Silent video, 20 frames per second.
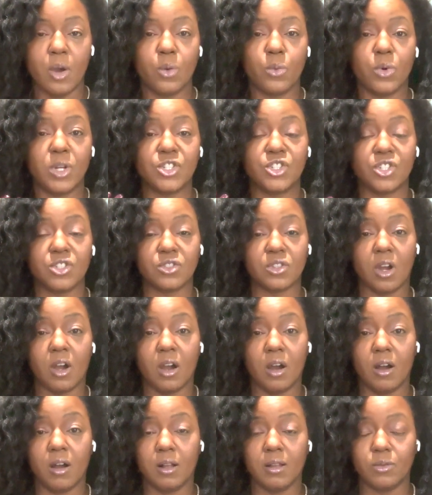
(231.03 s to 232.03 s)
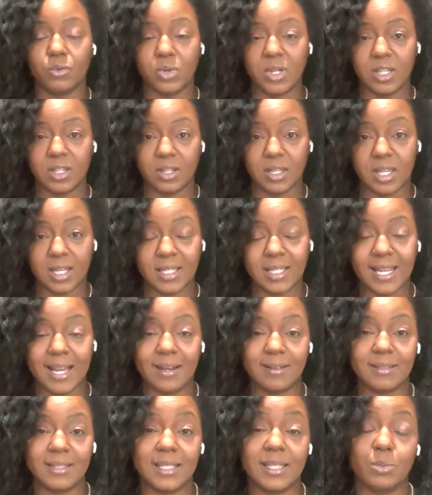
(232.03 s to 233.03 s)
which is all, when you get
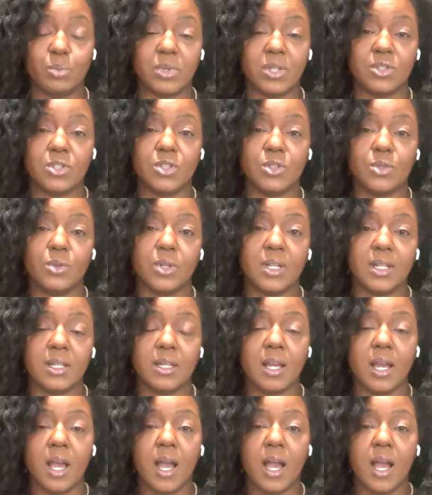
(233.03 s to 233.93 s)
down deep into it,